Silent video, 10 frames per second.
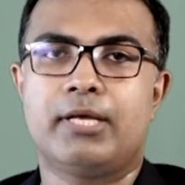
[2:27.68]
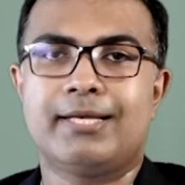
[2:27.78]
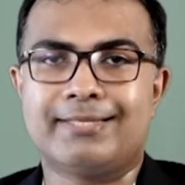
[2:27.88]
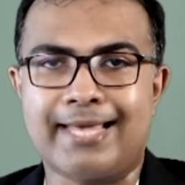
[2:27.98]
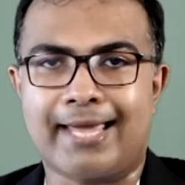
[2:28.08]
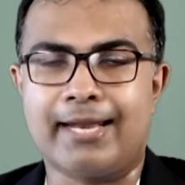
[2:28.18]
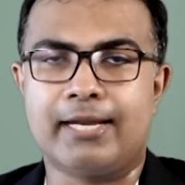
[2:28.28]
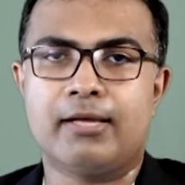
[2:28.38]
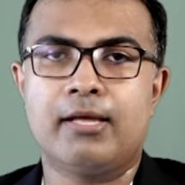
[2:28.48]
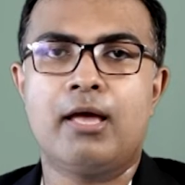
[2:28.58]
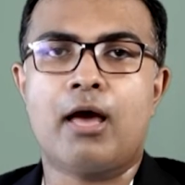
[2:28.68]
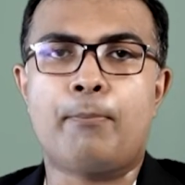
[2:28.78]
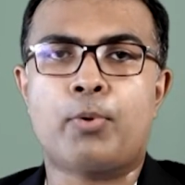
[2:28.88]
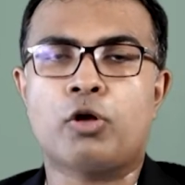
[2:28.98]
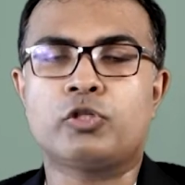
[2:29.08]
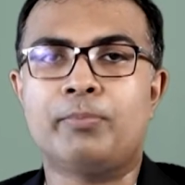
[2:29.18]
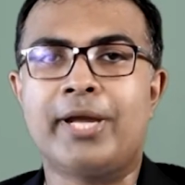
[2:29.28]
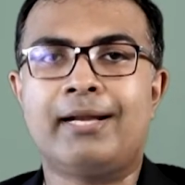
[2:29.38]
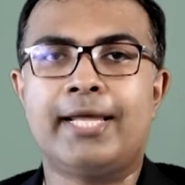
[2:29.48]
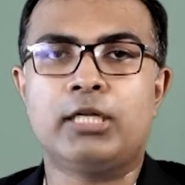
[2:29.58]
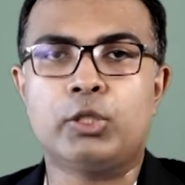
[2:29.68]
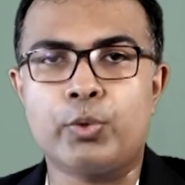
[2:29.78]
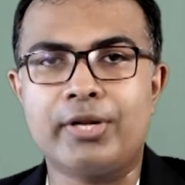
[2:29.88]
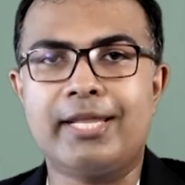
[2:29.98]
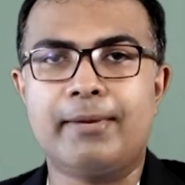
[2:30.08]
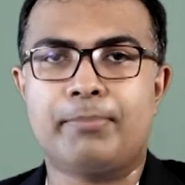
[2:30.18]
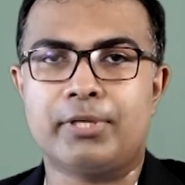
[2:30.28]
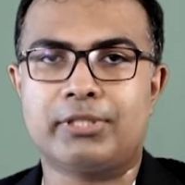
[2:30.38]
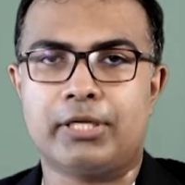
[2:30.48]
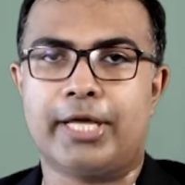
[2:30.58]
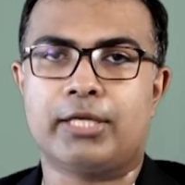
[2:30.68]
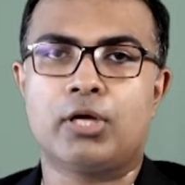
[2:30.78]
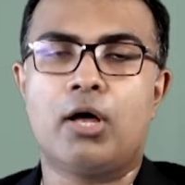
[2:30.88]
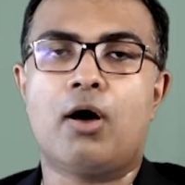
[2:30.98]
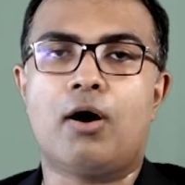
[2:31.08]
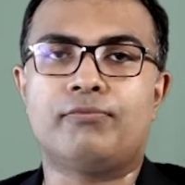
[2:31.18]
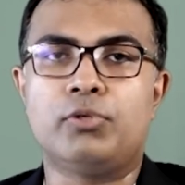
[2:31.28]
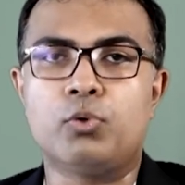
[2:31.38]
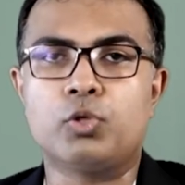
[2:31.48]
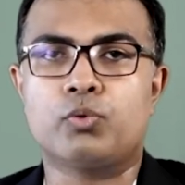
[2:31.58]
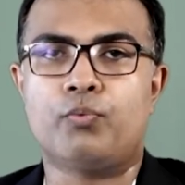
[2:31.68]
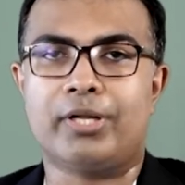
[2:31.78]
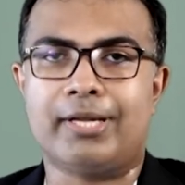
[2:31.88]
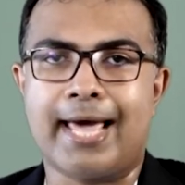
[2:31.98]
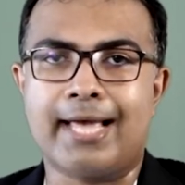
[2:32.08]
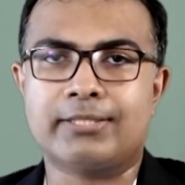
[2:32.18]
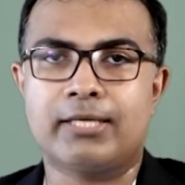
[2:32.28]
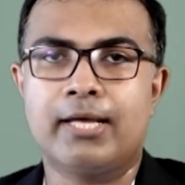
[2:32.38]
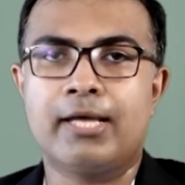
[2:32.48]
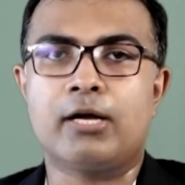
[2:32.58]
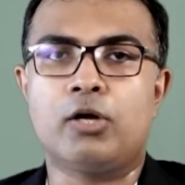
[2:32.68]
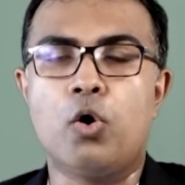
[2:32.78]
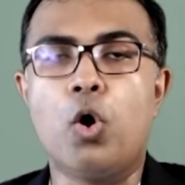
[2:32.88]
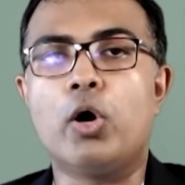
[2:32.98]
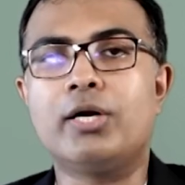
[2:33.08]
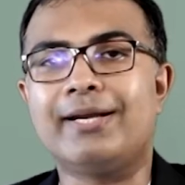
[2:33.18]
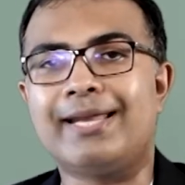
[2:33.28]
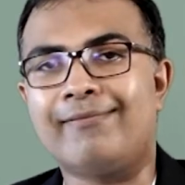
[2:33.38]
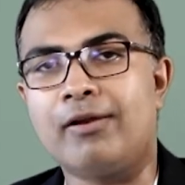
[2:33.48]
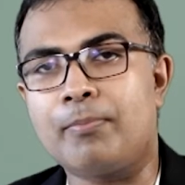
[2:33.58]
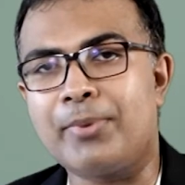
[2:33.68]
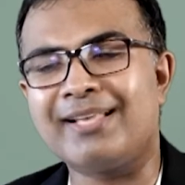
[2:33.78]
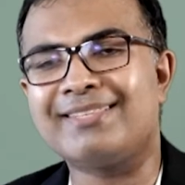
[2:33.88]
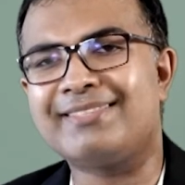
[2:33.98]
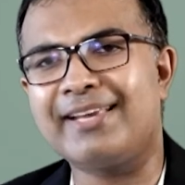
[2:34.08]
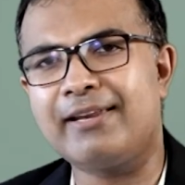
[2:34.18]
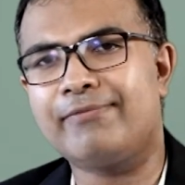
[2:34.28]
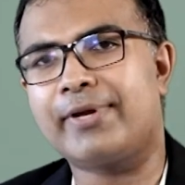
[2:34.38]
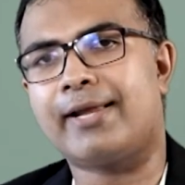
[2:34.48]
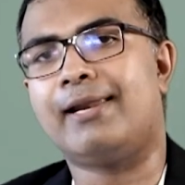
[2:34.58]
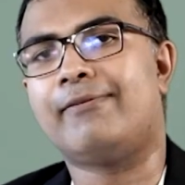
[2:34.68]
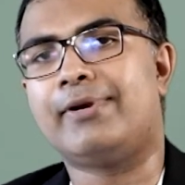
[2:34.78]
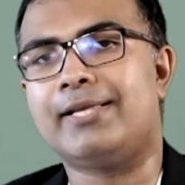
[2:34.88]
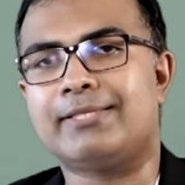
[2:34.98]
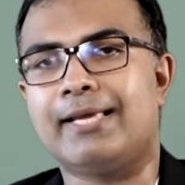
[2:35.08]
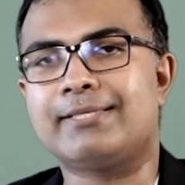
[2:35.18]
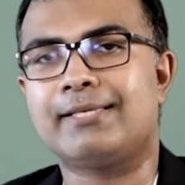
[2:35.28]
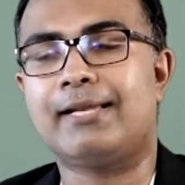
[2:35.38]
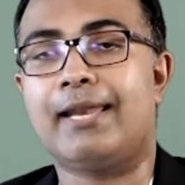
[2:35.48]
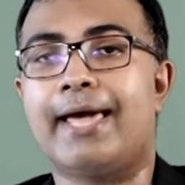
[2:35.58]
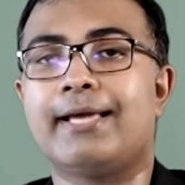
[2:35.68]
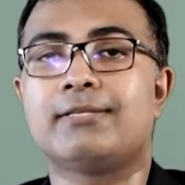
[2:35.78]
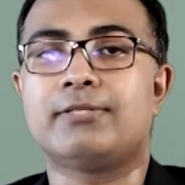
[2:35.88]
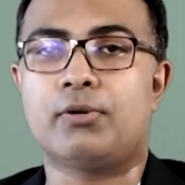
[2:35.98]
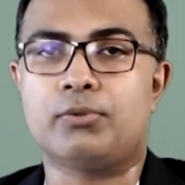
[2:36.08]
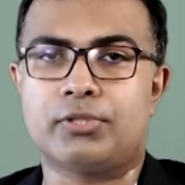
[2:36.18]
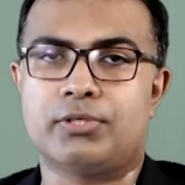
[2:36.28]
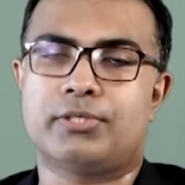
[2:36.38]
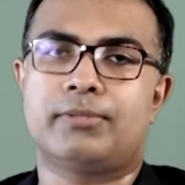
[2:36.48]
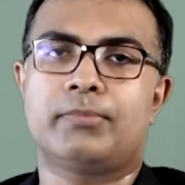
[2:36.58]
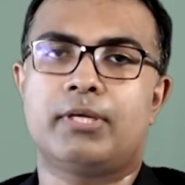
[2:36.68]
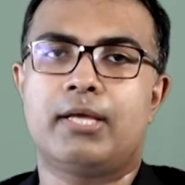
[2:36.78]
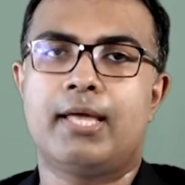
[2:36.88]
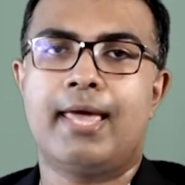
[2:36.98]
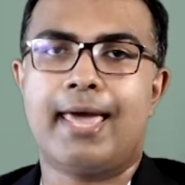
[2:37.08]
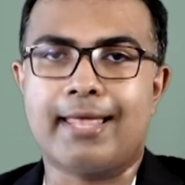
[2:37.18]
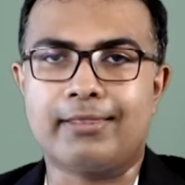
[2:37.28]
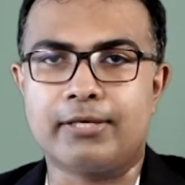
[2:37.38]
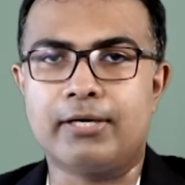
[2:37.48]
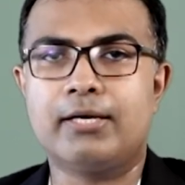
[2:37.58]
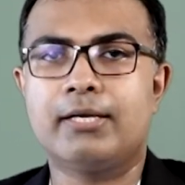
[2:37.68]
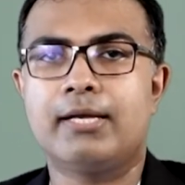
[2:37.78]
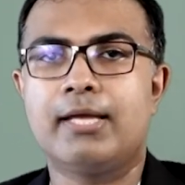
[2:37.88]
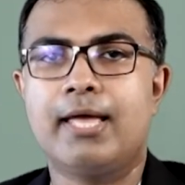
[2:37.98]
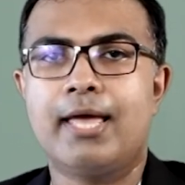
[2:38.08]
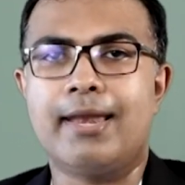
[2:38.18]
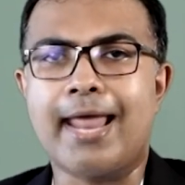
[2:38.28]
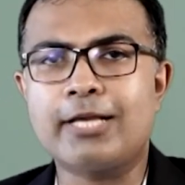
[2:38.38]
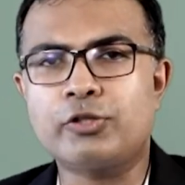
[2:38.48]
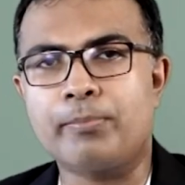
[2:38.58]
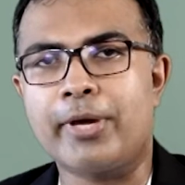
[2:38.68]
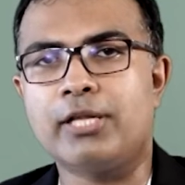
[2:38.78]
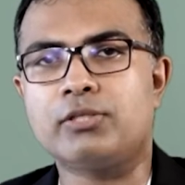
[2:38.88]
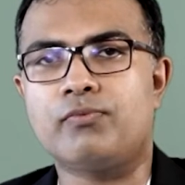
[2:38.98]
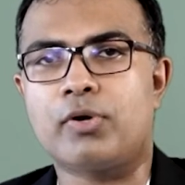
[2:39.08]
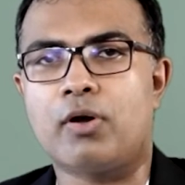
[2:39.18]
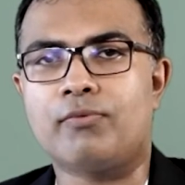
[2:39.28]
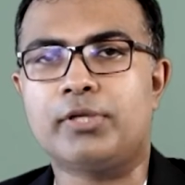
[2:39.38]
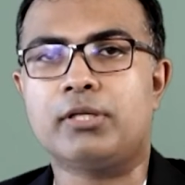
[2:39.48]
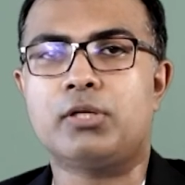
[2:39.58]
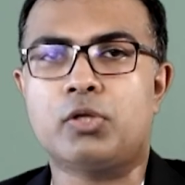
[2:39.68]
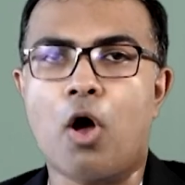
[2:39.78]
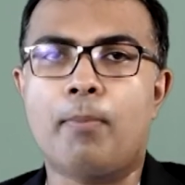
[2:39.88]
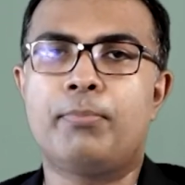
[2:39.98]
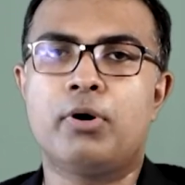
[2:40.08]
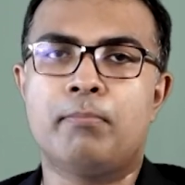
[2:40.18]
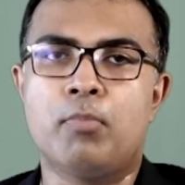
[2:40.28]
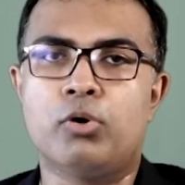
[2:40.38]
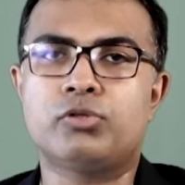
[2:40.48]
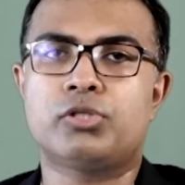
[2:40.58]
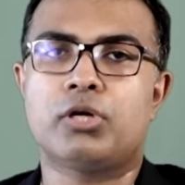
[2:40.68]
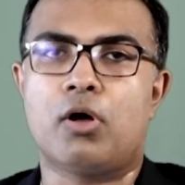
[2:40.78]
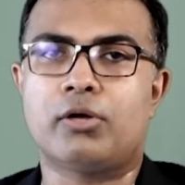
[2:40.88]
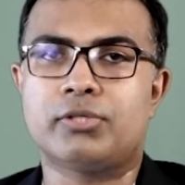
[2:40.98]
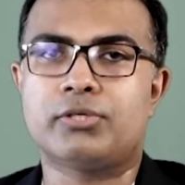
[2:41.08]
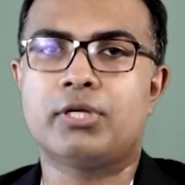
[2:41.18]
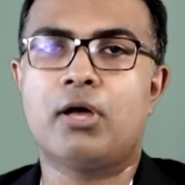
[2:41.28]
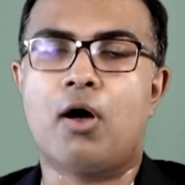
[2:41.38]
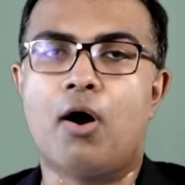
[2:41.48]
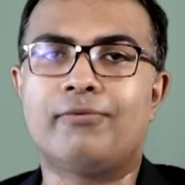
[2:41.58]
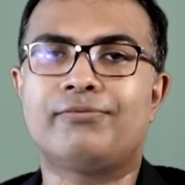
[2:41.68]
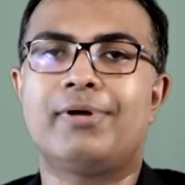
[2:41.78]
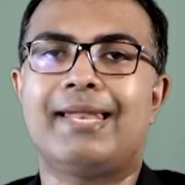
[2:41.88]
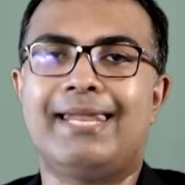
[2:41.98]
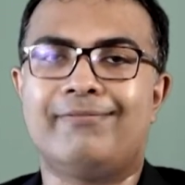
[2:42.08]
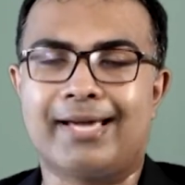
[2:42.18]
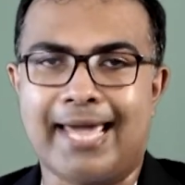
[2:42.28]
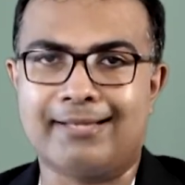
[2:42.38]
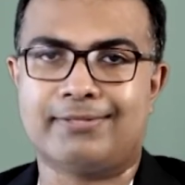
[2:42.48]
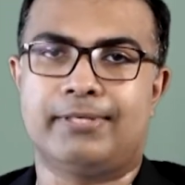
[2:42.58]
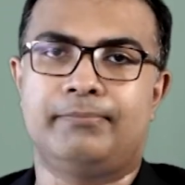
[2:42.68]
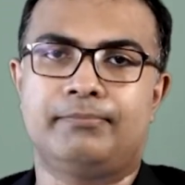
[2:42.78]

Second, approximately 20% of those with NASH go on to developing significant liver disease like cirrhosis. And third, NASH remains one of the top most causes of liver cancer.